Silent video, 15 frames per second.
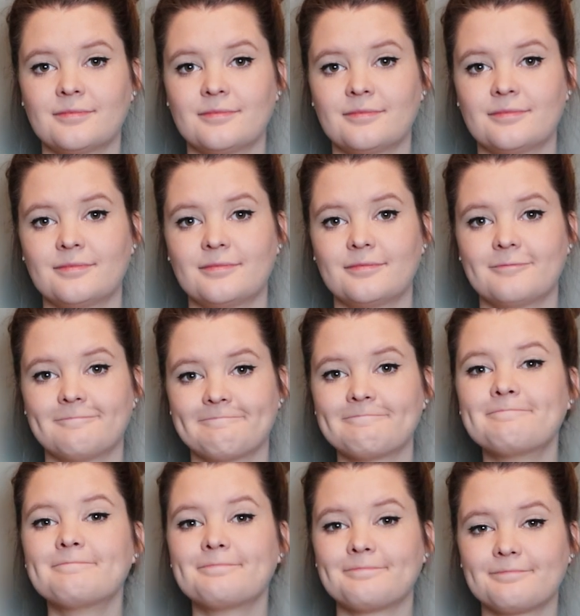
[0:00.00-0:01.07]

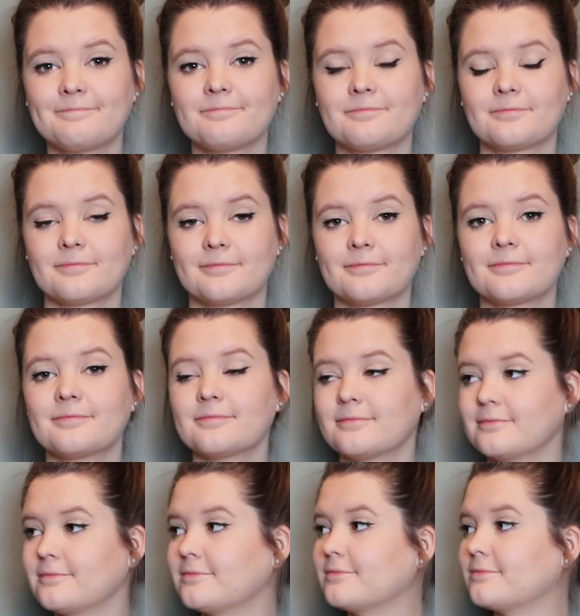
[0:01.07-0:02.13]

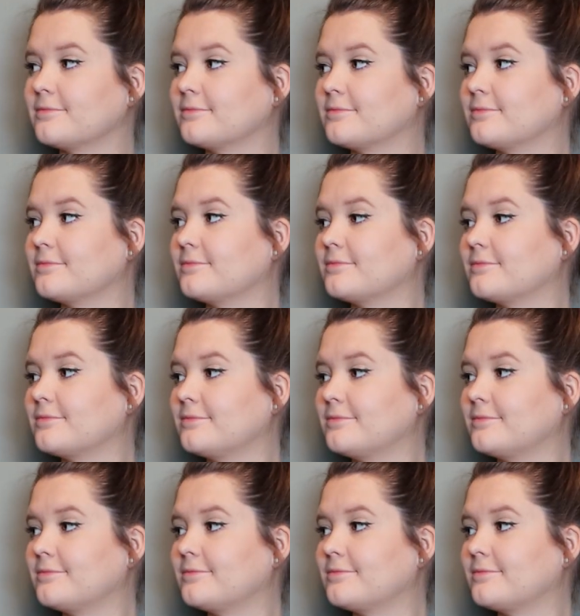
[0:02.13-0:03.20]

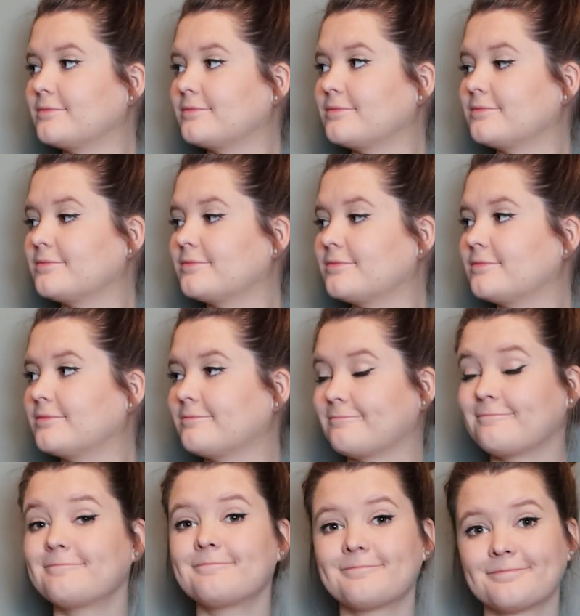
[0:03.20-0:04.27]

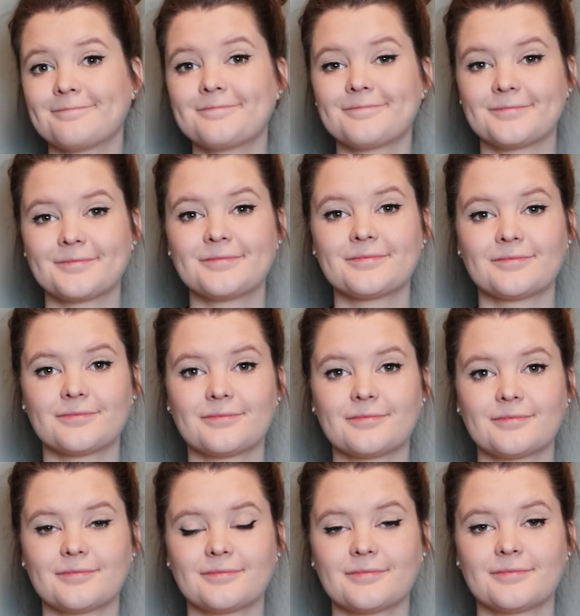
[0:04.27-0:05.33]

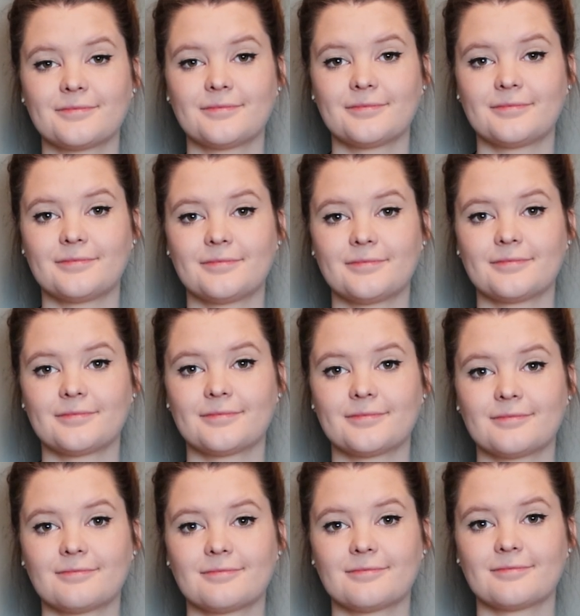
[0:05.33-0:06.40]

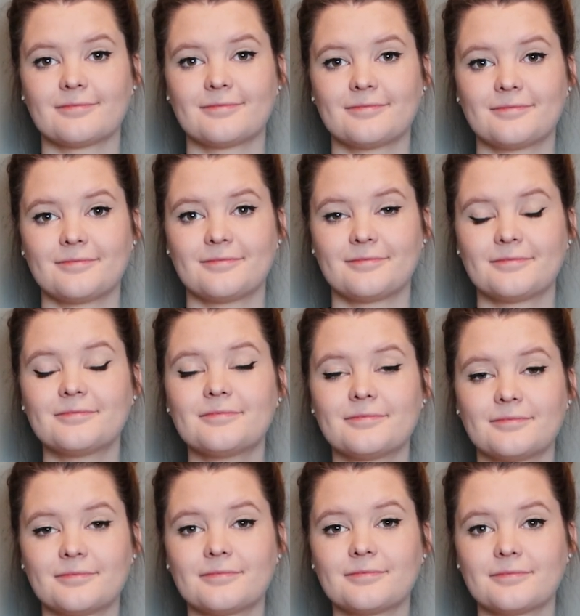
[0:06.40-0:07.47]

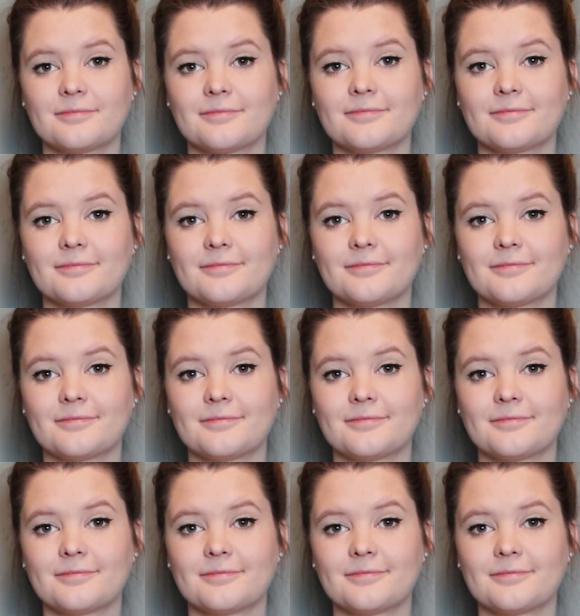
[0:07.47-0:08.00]
No words are spoken by the person on screen.